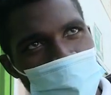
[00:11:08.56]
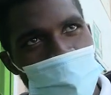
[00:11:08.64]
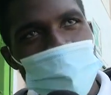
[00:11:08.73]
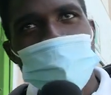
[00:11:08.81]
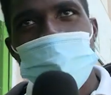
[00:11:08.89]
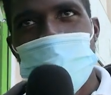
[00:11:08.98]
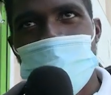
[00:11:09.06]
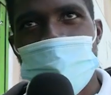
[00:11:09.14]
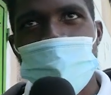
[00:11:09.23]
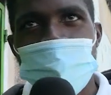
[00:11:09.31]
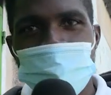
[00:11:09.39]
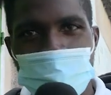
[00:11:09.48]

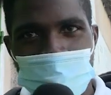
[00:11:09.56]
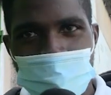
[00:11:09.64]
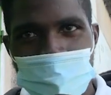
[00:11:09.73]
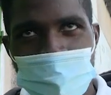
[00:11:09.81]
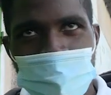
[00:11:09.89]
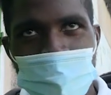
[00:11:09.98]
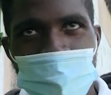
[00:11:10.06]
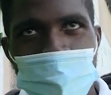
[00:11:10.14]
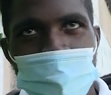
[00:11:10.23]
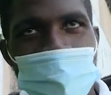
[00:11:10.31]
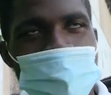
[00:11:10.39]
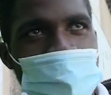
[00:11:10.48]
2023 elections,
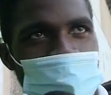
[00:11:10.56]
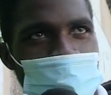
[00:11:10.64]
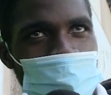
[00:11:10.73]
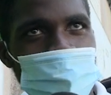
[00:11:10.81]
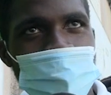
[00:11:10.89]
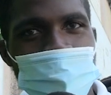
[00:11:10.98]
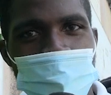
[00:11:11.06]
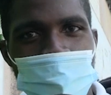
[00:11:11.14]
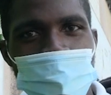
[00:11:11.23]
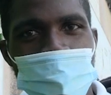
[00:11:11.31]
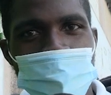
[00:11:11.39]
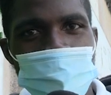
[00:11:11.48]
what I think
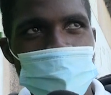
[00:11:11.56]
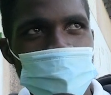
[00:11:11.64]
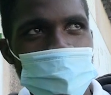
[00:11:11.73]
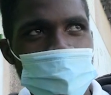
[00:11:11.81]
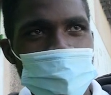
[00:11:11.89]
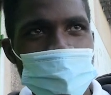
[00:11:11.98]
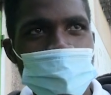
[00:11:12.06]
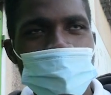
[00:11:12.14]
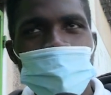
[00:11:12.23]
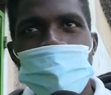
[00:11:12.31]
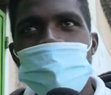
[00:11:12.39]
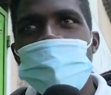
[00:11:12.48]
myself they should do,
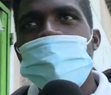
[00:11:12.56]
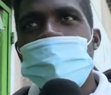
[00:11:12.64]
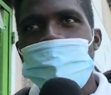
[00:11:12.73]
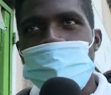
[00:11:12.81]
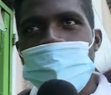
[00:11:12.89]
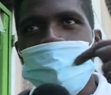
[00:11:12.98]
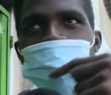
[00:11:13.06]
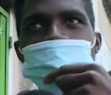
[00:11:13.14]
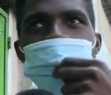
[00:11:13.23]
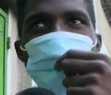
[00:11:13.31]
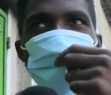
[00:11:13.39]
I think